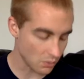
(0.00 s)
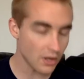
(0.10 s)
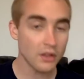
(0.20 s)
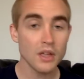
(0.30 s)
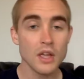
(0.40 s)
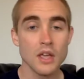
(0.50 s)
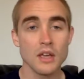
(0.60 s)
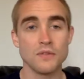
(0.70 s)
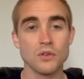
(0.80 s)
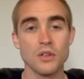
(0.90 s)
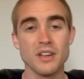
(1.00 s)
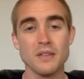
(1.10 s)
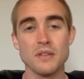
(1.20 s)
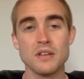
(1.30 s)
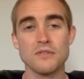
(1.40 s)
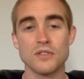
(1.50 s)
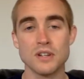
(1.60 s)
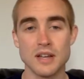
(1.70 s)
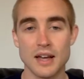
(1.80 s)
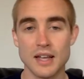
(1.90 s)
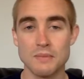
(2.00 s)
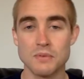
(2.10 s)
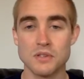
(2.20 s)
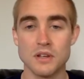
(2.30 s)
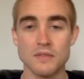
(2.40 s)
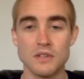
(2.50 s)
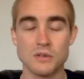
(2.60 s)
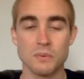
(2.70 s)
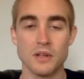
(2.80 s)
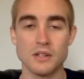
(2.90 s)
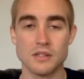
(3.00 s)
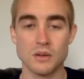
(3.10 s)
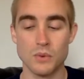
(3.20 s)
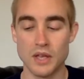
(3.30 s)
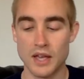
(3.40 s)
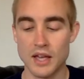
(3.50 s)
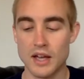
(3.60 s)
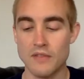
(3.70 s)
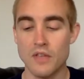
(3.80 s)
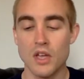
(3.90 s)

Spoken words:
Well, if you look at the different types of displays that we have,